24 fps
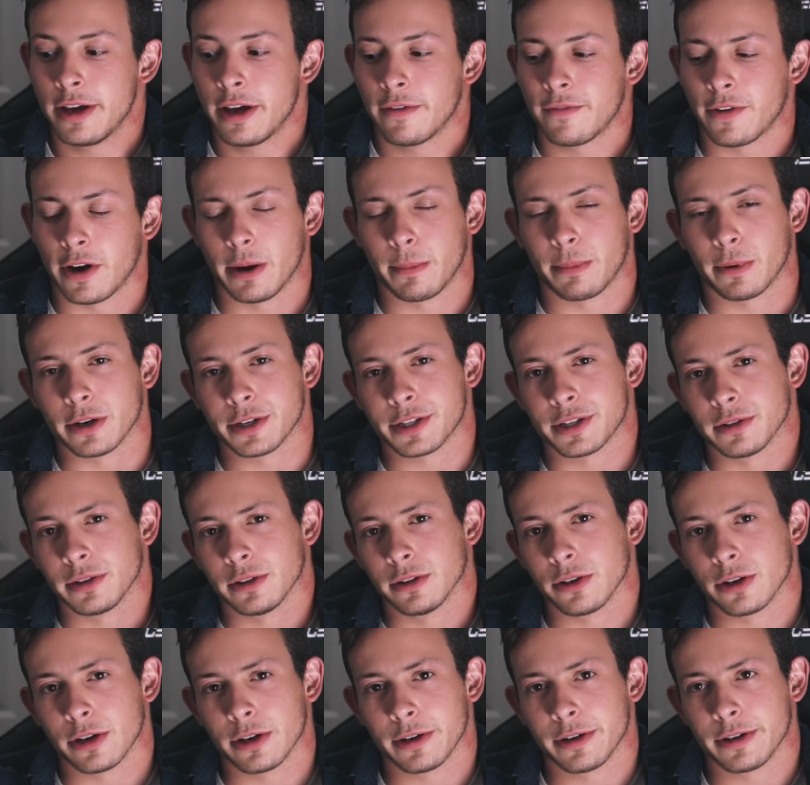that I personally
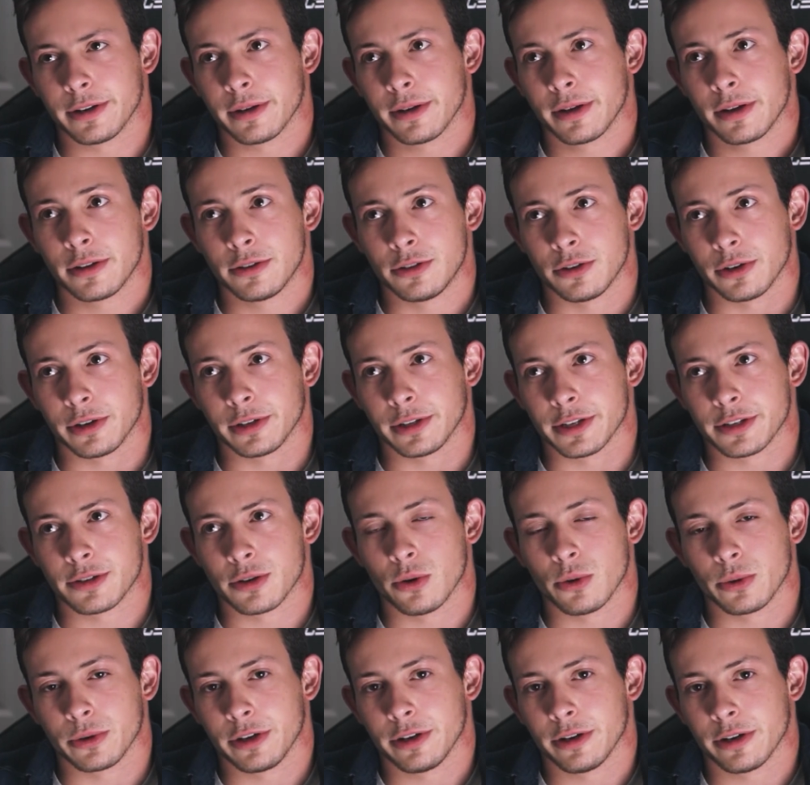learned during this
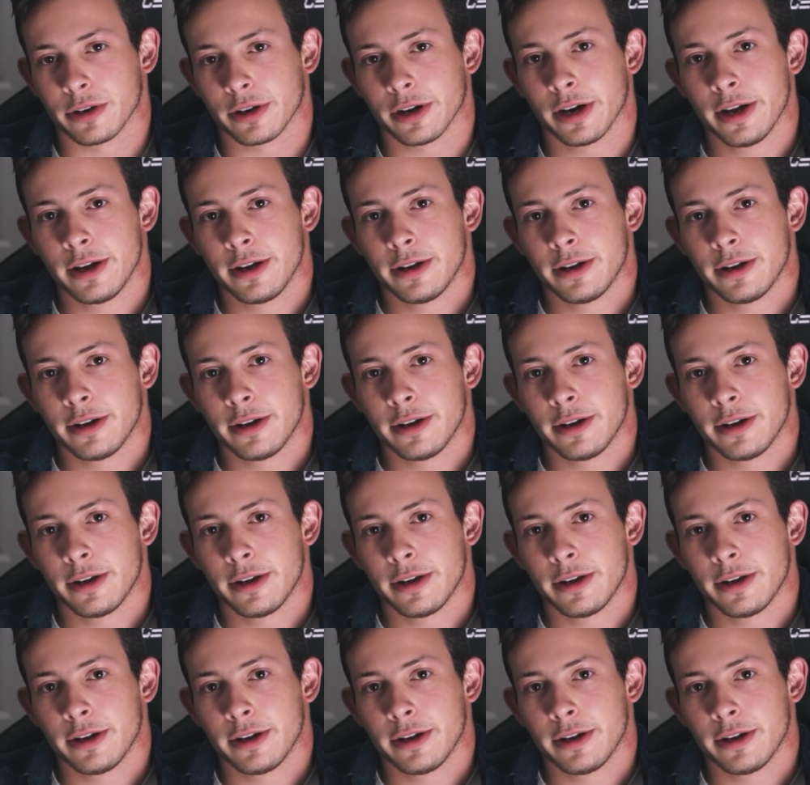whole year,